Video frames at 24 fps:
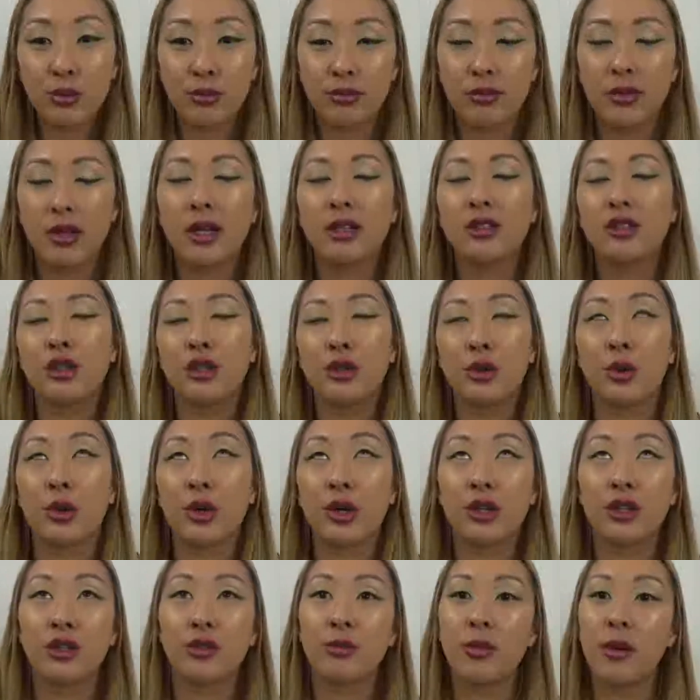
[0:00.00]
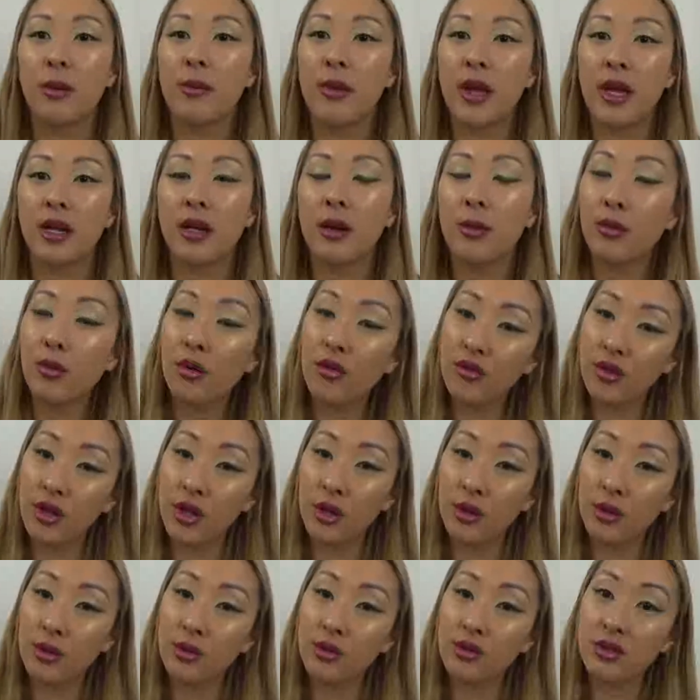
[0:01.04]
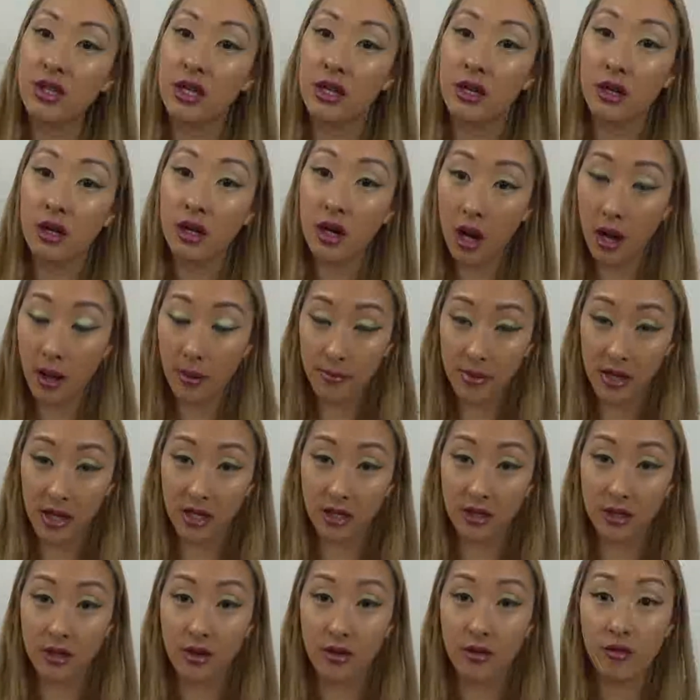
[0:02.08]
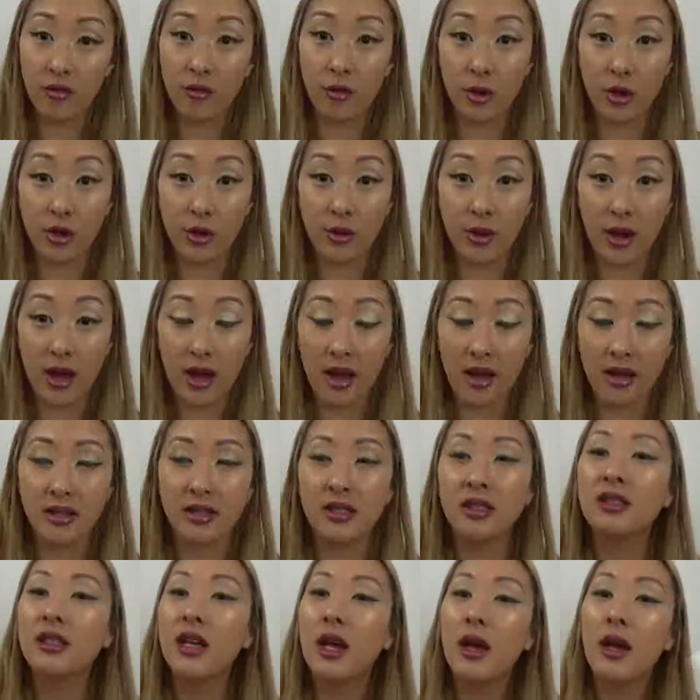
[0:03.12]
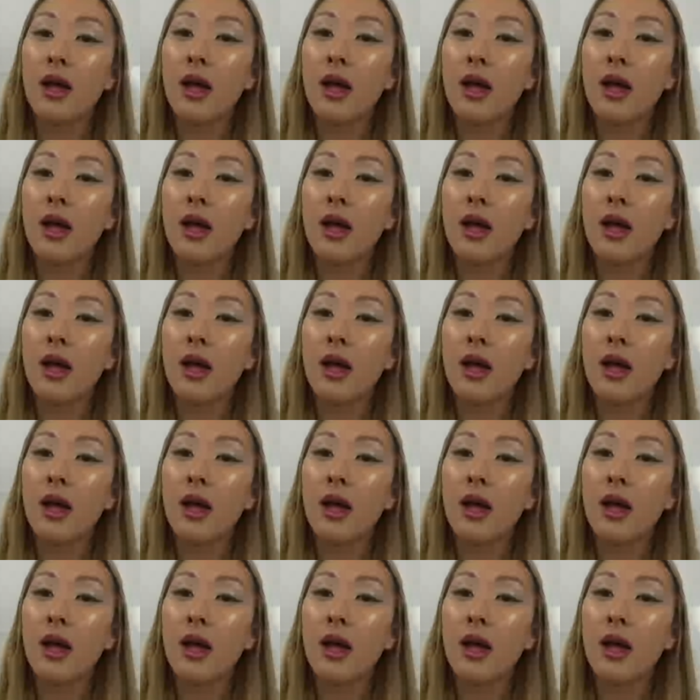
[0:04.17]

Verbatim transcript: not tutorials, but makeup reviews that are coming for you guys.